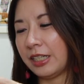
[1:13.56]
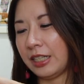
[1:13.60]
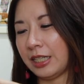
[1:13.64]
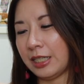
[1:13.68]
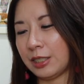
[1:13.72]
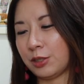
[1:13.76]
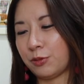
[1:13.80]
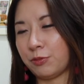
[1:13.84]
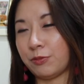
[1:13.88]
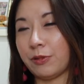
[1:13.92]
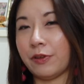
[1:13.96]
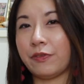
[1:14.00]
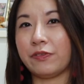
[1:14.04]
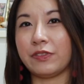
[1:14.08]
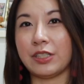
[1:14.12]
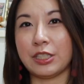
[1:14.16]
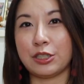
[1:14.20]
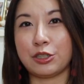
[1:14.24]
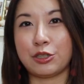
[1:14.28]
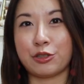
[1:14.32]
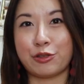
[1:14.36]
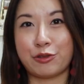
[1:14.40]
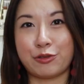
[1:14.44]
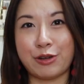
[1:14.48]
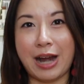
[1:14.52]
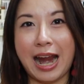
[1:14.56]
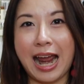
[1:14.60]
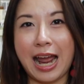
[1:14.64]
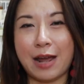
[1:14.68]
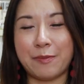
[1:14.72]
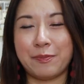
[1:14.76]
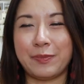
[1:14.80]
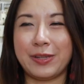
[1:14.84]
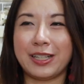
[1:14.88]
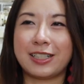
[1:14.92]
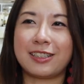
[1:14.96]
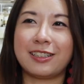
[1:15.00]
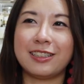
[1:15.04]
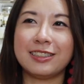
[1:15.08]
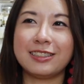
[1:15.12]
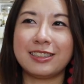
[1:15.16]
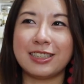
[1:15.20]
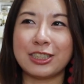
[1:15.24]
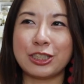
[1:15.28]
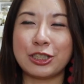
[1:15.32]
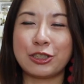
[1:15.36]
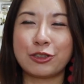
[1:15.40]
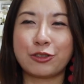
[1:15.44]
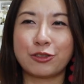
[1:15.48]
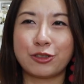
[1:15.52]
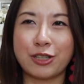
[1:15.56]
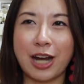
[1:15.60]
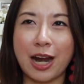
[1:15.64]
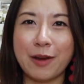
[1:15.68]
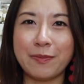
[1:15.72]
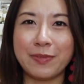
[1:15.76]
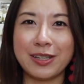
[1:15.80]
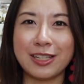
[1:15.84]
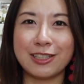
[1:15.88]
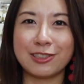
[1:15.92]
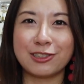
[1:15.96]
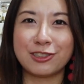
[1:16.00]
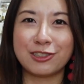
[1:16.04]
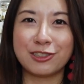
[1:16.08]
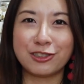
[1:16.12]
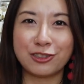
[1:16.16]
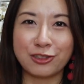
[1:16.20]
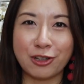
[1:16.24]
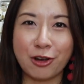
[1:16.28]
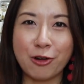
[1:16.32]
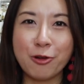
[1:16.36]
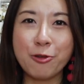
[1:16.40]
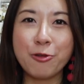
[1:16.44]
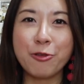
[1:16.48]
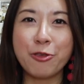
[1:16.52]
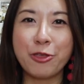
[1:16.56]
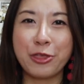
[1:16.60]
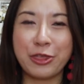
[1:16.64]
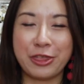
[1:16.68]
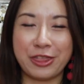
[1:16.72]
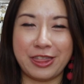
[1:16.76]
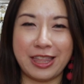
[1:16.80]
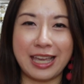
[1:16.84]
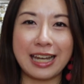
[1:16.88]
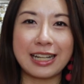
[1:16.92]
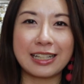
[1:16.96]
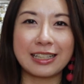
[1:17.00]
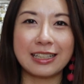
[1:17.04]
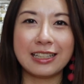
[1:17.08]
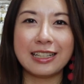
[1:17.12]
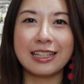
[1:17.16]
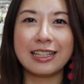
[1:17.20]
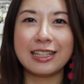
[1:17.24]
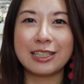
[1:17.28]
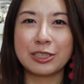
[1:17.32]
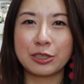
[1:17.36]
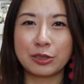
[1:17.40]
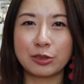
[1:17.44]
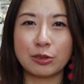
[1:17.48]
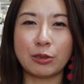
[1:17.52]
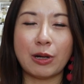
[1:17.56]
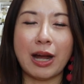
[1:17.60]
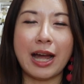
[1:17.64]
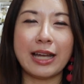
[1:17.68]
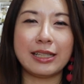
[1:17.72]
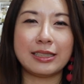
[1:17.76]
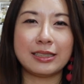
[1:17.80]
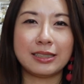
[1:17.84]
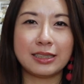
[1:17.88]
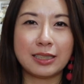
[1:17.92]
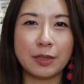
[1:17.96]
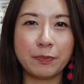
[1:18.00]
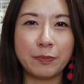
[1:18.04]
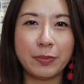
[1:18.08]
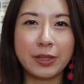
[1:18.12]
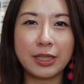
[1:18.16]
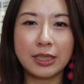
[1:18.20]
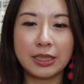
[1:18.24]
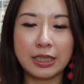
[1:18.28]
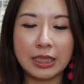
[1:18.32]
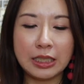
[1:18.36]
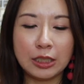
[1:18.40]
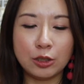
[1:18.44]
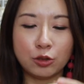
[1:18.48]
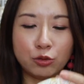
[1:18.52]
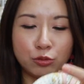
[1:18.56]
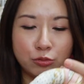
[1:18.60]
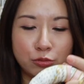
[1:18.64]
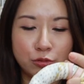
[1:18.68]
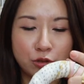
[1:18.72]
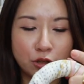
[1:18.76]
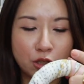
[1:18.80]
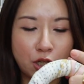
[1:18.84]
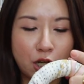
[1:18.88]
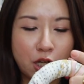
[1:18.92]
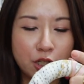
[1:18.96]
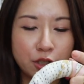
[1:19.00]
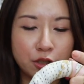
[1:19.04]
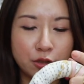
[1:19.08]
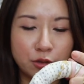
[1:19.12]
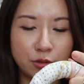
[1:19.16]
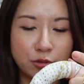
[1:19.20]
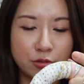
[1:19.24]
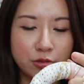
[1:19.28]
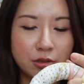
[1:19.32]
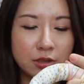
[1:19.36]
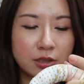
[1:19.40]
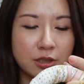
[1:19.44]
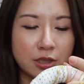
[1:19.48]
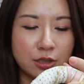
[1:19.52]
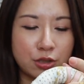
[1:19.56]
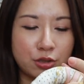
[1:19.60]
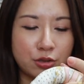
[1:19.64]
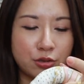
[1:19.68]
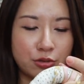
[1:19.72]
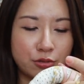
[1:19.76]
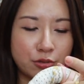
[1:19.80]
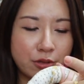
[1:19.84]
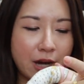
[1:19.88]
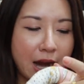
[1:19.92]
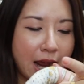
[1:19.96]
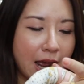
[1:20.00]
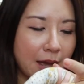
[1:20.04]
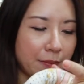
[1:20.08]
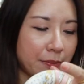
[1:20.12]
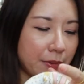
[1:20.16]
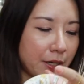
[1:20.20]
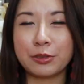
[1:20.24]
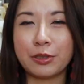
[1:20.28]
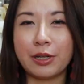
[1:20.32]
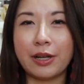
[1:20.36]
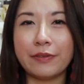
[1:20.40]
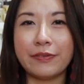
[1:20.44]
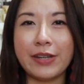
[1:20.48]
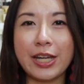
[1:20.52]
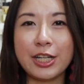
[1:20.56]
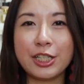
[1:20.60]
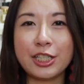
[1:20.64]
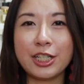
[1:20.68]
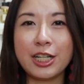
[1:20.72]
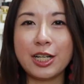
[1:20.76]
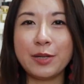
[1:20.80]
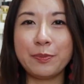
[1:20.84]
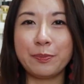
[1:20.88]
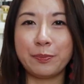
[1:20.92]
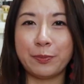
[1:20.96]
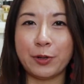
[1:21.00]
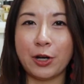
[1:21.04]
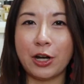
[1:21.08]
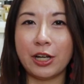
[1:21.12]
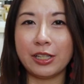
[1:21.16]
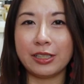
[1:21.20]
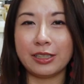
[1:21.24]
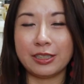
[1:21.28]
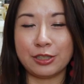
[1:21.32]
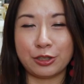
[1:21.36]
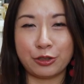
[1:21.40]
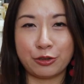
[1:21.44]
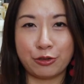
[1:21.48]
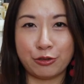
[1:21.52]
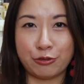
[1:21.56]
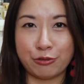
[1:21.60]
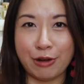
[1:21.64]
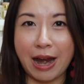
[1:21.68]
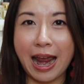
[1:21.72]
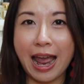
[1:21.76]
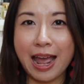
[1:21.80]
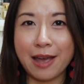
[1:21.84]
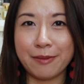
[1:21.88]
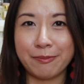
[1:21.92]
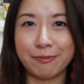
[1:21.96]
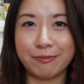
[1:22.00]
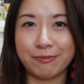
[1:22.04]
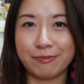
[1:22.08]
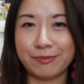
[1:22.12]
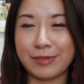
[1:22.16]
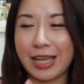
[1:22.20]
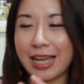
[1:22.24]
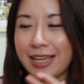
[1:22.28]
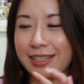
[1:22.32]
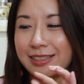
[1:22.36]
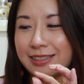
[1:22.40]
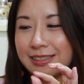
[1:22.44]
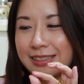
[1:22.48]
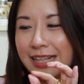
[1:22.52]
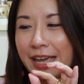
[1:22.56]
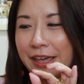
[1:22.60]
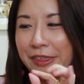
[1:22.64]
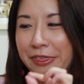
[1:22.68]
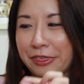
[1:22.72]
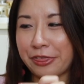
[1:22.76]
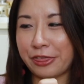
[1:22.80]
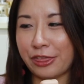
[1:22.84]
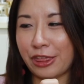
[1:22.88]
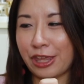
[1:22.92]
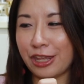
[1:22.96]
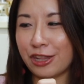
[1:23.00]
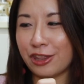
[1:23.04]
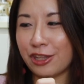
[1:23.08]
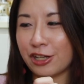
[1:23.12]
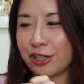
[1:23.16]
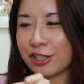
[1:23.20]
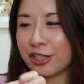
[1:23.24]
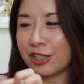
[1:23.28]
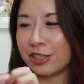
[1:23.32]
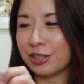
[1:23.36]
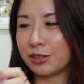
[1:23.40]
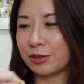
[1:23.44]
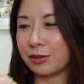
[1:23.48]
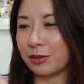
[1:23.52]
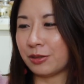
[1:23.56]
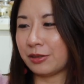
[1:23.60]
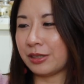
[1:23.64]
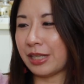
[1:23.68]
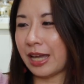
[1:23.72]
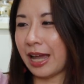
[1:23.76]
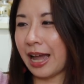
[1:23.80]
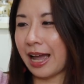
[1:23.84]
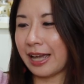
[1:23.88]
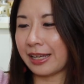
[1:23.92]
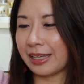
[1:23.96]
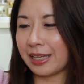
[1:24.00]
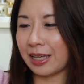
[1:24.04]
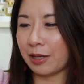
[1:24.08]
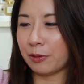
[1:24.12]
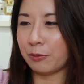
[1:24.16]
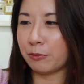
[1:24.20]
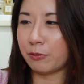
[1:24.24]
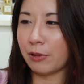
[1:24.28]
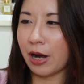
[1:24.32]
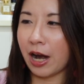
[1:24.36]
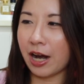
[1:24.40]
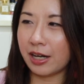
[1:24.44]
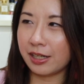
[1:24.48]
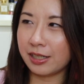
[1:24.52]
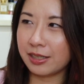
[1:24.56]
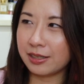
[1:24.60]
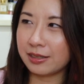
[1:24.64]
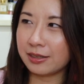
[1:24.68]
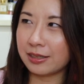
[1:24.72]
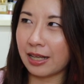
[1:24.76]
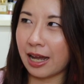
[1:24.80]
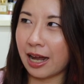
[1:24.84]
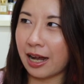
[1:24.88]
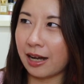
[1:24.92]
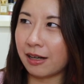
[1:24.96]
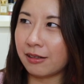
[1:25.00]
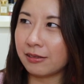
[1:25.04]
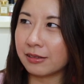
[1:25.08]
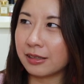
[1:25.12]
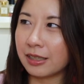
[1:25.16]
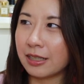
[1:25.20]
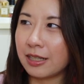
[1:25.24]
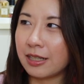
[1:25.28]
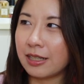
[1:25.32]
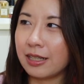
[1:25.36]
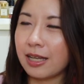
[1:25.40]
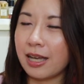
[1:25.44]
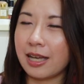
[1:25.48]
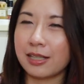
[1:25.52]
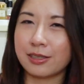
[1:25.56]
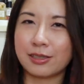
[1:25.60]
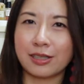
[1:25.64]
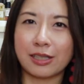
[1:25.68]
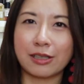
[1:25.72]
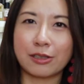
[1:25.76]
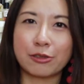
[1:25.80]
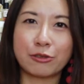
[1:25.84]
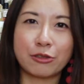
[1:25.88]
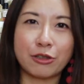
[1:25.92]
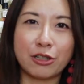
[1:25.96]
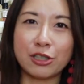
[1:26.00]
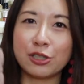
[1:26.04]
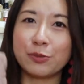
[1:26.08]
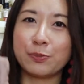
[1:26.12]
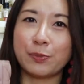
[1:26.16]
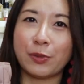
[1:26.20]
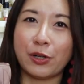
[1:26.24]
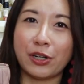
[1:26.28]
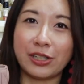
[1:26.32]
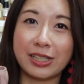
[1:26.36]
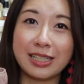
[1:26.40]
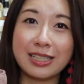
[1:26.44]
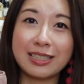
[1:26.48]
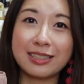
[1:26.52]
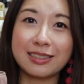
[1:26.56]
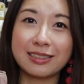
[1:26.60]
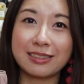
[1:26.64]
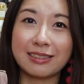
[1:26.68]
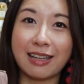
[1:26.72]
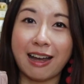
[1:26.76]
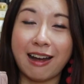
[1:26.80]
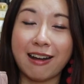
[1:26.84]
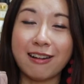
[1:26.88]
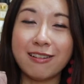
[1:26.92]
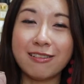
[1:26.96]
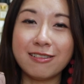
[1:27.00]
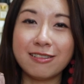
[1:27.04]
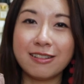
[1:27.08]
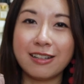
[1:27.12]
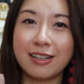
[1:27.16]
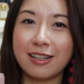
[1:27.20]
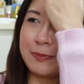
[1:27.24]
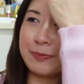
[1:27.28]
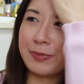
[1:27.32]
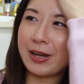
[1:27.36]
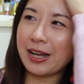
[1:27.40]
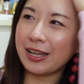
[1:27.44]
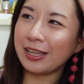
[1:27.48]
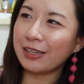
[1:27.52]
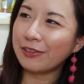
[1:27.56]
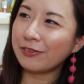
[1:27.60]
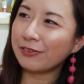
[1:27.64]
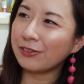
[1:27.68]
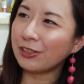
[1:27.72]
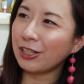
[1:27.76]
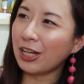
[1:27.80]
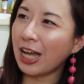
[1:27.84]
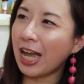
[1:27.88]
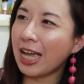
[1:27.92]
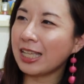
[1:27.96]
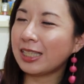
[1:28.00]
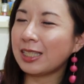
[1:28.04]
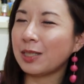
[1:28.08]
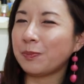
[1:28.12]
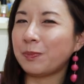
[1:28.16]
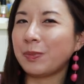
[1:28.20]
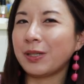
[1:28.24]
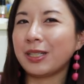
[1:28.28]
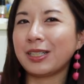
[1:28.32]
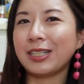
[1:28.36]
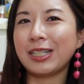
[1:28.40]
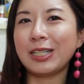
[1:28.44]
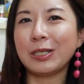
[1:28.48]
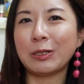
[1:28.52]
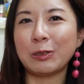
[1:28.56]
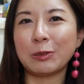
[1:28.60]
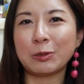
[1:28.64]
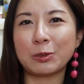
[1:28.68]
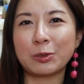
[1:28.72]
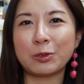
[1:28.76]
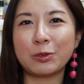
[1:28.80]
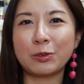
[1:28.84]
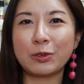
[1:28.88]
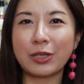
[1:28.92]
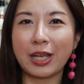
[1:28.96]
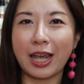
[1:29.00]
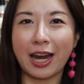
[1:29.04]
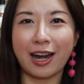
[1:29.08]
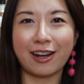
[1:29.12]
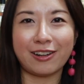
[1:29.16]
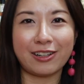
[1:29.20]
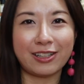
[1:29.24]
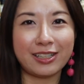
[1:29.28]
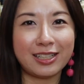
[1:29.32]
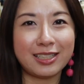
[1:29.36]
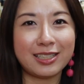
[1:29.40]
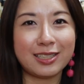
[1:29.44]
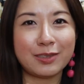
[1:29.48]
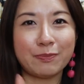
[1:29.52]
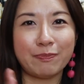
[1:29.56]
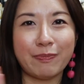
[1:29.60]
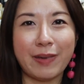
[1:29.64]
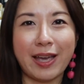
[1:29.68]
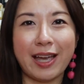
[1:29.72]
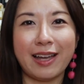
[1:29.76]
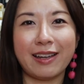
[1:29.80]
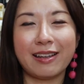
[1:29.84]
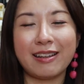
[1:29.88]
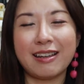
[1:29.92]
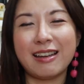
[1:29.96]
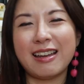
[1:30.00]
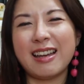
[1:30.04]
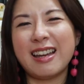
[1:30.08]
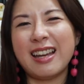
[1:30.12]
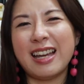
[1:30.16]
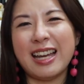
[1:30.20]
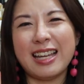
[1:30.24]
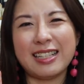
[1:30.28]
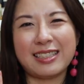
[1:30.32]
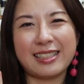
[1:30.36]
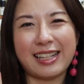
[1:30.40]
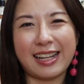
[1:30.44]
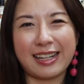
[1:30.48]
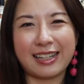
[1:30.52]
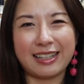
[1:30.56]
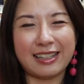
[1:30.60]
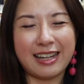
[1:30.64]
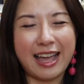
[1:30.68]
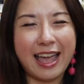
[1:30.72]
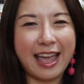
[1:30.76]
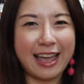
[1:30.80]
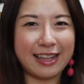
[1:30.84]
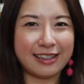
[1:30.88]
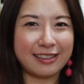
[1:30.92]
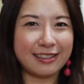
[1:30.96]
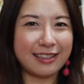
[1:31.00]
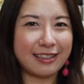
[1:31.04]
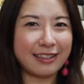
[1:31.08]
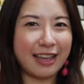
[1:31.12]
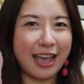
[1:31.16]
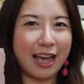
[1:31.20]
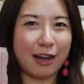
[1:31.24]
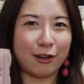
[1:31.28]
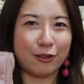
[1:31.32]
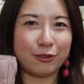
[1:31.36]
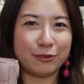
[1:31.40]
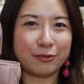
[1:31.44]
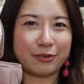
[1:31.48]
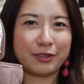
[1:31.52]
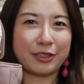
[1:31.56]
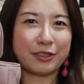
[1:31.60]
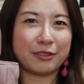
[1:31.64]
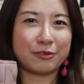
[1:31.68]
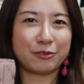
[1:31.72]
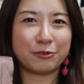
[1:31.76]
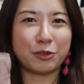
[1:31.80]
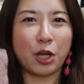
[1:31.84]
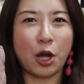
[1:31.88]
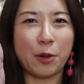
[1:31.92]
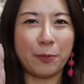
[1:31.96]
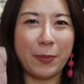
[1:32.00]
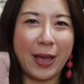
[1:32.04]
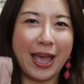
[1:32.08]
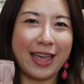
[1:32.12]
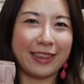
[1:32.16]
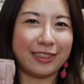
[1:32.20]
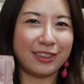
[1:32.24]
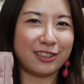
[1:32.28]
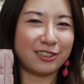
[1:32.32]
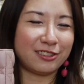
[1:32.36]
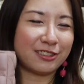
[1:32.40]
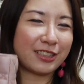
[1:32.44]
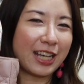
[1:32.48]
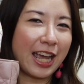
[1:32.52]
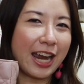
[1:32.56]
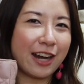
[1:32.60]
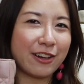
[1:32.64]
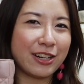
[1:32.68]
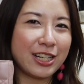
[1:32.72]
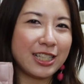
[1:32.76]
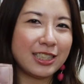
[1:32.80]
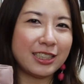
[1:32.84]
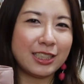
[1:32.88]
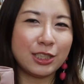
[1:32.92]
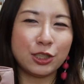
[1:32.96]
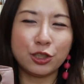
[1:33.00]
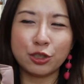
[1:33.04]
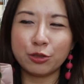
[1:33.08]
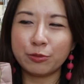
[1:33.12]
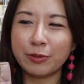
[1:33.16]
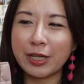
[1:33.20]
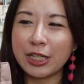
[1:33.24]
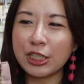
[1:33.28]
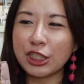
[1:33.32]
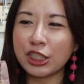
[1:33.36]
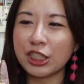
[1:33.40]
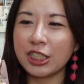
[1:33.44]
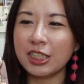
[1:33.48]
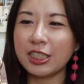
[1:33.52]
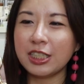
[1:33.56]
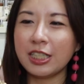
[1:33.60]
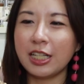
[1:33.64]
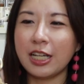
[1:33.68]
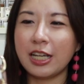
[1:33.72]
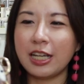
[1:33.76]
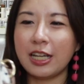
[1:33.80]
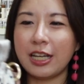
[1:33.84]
is with the strap because the strap is so thick so I typically do not use the strap so I've actually bought a strap that is like thinner so that I can wear this out as a crossbody style but if not I typically also carry this bag as like a handheld top handle carry situation